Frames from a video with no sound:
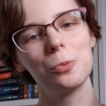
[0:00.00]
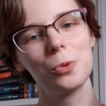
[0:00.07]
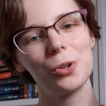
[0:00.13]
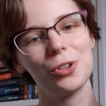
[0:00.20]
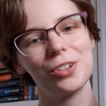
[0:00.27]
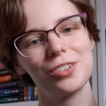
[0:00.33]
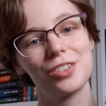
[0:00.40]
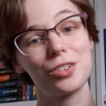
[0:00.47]

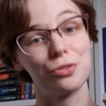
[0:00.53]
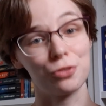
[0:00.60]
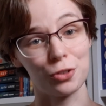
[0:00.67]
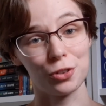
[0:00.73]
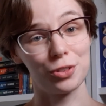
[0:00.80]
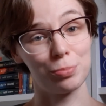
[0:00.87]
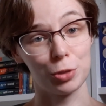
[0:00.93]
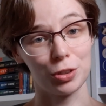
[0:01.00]
was the
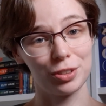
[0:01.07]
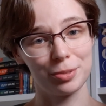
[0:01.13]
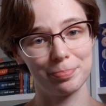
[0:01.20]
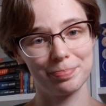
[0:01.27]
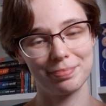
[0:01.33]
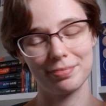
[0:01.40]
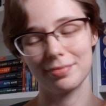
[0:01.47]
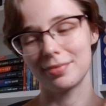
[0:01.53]
first book
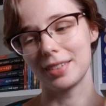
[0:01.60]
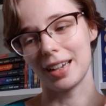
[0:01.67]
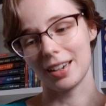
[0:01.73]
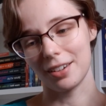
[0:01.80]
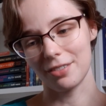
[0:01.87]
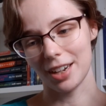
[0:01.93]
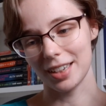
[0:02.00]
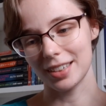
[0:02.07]
that
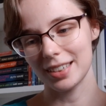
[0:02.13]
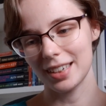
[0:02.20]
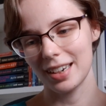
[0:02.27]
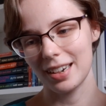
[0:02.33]
I read